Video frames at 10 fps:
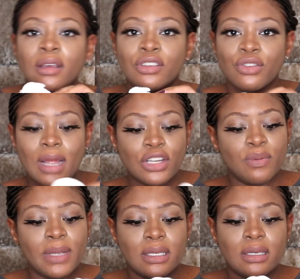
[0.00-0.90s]

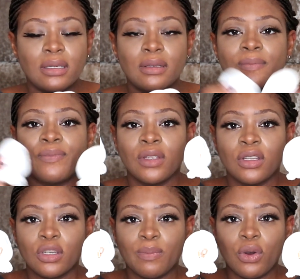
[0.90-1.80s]
scratch mitts
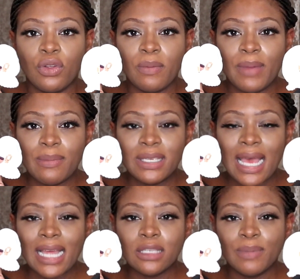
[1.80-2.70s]
to put on the baby's
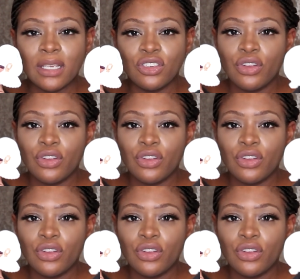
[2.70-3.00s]
hands because,